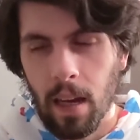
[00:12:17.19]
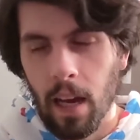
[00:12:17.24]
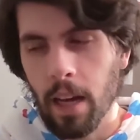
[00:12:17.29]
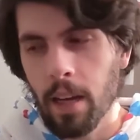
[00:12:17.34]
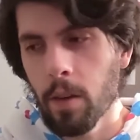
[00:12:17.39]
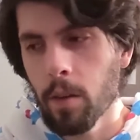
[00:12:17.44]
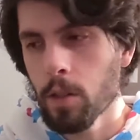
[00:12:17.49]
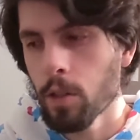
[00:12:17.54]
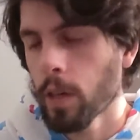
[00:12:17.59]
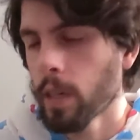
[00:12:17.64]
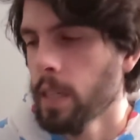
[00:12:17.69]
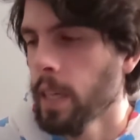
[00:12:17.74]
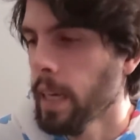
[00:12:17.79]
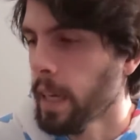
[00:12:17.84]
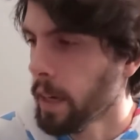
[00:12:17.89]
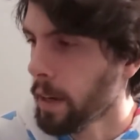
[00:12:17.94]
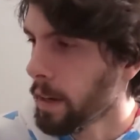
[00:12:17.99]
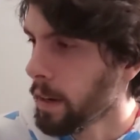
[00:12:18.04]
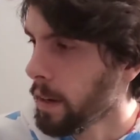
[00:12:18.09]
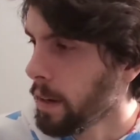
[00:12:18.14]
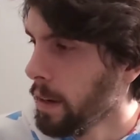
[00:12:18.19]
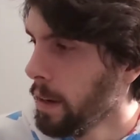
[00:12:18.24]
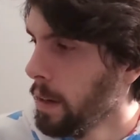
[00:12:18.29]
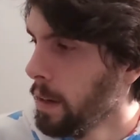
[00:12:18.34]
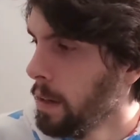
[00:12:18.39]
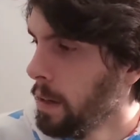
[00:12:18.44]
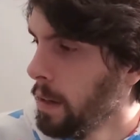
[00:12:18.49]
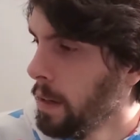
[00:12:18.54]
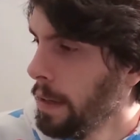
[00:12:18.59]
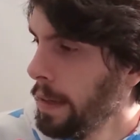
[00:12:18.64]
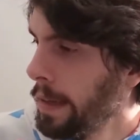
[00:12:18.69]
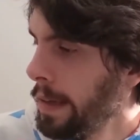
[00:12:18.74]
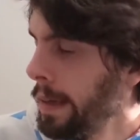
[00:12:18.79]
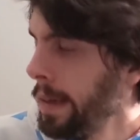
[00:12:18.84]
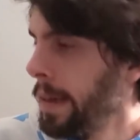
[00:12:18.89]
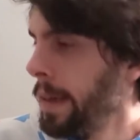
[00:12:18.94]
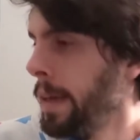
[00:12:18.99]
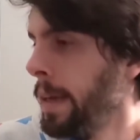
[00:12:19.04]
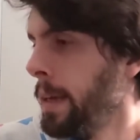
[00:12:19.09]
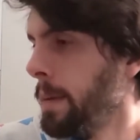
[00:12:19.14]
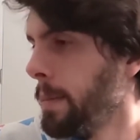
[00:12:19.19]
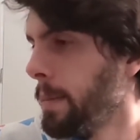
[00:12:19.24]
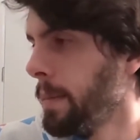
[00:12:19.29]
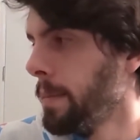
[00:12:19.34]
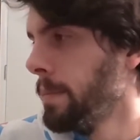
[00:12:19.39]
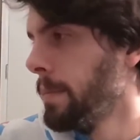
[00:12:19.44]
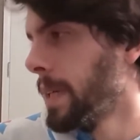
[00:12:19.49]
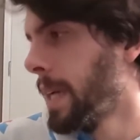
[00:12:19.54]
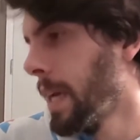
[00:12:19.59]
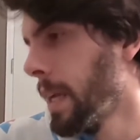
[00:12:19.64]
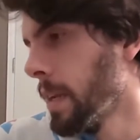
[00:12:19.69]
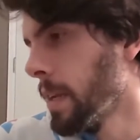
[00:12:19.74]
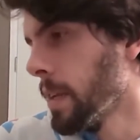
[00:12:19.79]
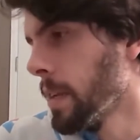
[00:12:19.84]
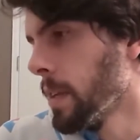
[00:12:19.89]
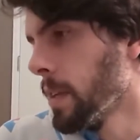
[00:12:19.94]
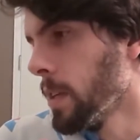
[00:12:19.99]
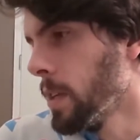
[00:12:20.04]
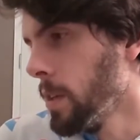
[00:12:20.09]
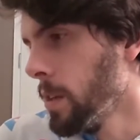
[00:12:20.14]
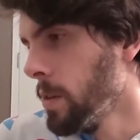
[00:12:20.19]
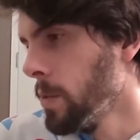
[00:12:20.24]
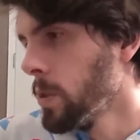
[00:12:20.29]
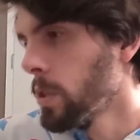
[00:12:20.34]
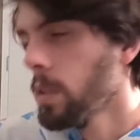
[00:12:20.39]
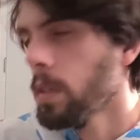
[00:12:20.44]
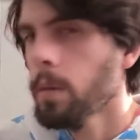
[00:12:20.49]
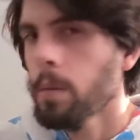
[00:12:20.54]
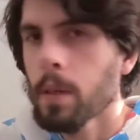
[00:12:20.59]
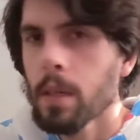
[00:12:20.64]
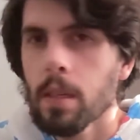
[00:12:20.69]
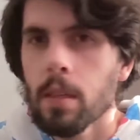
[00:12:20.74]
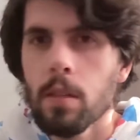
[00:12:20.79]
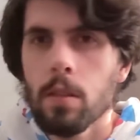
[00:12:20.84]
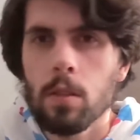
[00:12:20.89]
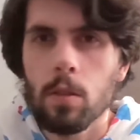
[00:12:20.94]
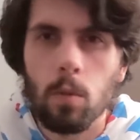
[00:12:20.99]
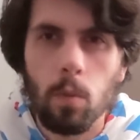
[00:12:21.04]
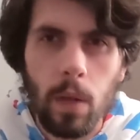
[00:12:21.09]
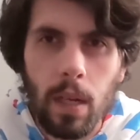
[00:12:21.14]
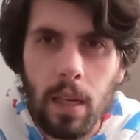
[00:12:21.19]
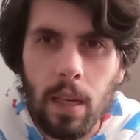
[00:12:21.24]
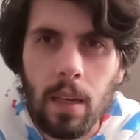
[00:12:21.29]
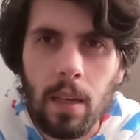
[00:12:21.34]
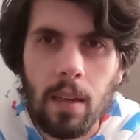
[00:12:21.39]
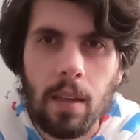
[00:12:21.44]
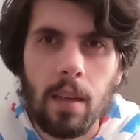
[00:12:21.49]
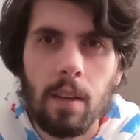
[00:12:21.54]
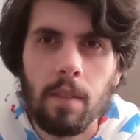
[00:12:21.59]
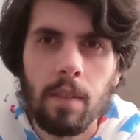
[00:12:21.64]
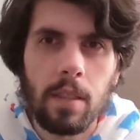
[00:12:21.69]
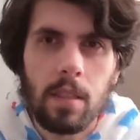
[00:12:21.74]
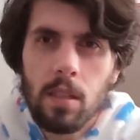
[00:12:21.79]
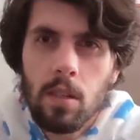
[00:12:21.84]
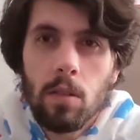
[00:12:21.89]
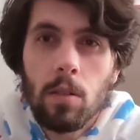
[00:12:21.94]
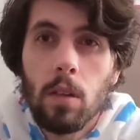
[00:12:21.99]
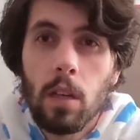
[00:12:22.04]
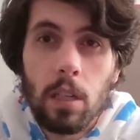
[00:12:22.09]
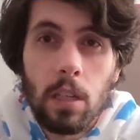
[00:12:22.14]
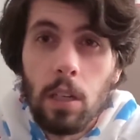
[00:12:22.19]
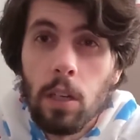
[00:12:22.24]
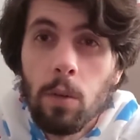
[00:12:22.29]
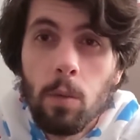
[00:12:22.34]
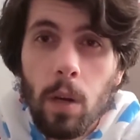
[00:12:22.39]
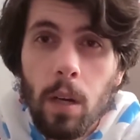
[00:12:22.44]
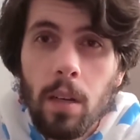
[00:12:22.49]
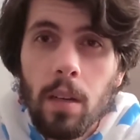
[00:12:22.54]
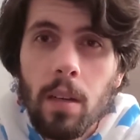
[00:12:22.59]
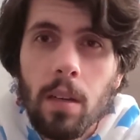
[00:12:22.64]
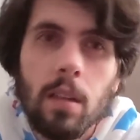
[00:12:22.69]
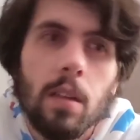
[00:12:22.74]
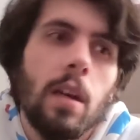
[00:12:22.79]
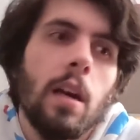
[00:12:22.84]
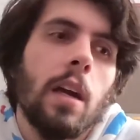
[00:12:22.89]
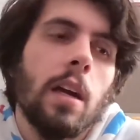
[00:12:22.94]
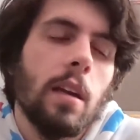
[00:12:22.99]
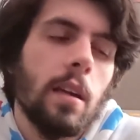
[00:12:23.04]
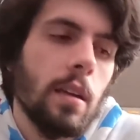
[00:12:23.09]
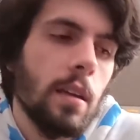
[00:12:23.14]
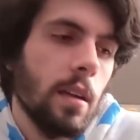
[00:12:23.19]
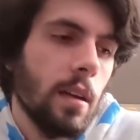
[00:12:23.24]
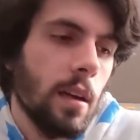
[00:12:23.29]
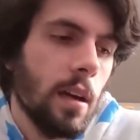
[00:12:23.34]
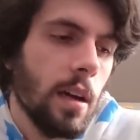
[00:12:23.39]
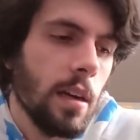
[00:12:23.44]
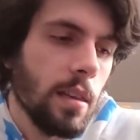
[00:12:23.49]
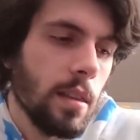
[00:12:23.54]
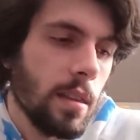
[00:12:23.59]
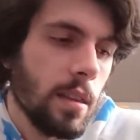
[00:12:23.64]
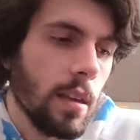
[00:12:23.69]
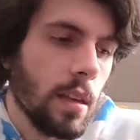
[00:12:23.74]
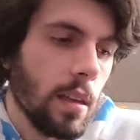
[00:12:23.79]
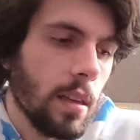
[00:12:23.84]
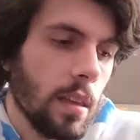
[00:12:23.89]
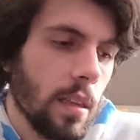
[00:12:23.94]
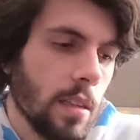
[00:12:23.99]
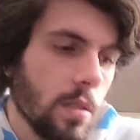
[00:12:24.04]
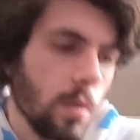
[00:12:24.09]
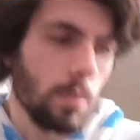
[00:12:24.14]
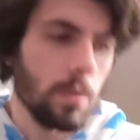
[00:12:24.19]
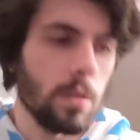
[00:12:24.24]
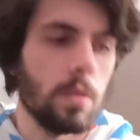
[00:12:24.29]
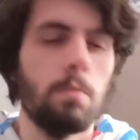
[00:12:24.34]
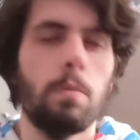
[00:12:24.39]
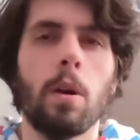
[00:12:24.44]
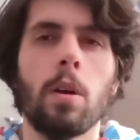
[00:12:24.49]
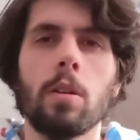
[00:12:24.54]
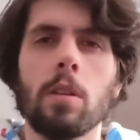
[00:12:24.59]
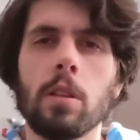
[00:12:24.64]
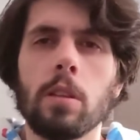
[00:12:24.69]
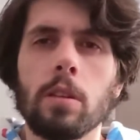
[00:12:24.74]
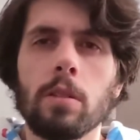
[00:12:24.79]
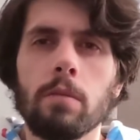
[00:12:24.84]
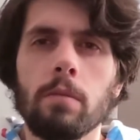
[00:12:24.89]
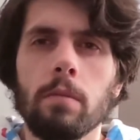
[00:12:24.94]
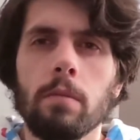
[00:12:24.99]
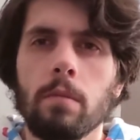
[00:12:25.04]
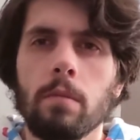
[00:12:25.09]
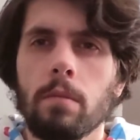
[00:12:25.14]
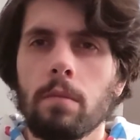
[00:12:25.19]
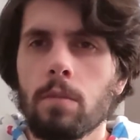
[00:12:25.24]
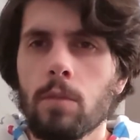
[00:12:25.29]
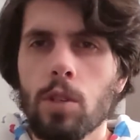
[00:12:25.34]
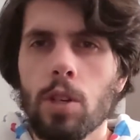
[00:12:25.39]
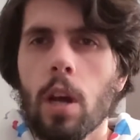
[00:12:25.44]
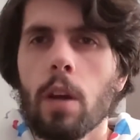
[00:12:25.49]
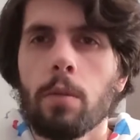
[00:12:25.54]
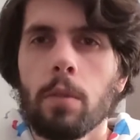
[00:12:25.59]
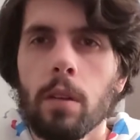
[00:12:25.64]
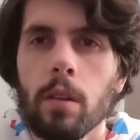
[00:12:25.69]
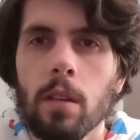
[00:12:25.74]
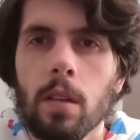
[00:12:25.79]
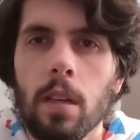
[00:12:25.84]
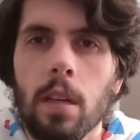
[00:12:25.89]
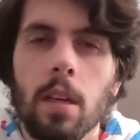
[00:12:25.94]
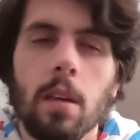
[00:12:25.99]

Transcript: I know Trick Taker can usually be swingy if it's still a good one. I think that's almost part of the genre.